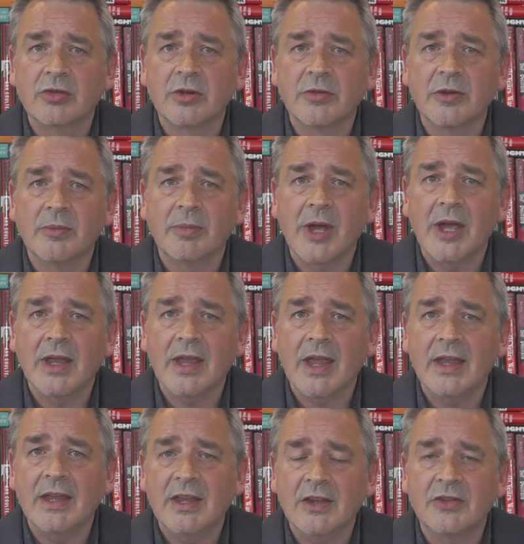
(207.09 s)
driven by
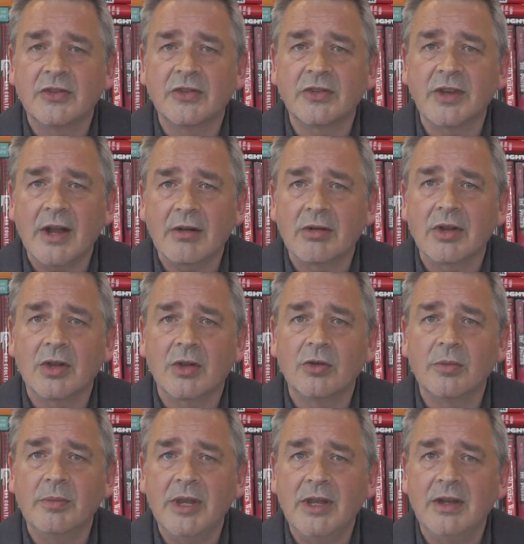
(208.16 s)
a
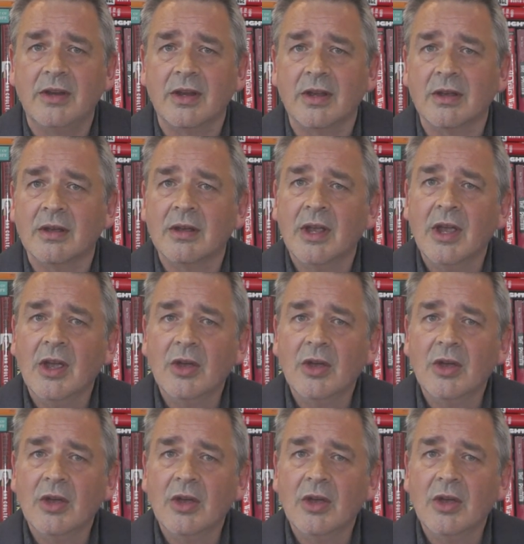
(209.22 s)
hysterical media